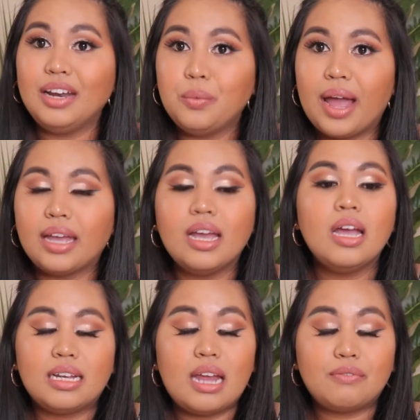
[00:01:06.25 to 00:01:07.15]
Anyway,
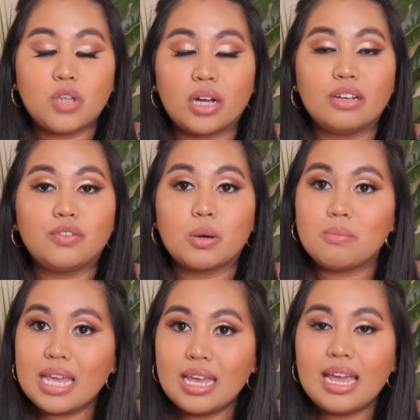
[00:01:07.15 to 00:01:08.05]
enough talking for
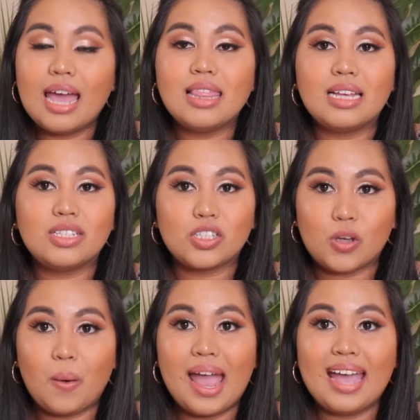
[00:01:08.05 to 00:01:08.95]
me, and let's
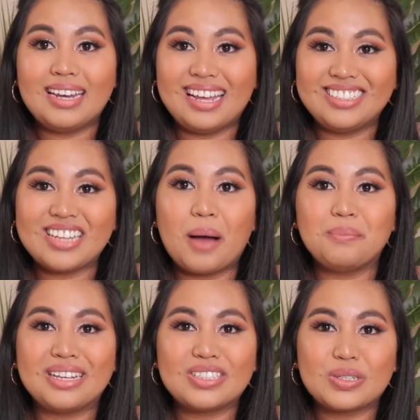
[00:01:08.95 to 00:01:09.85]
just go ahead and
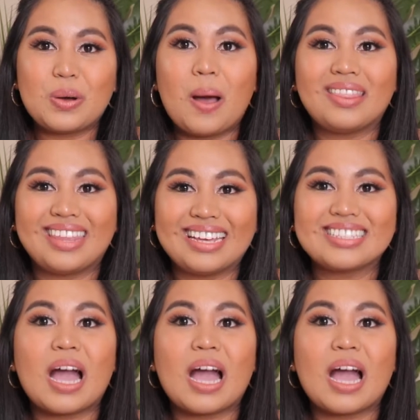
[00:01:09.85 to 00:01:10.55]
jump into this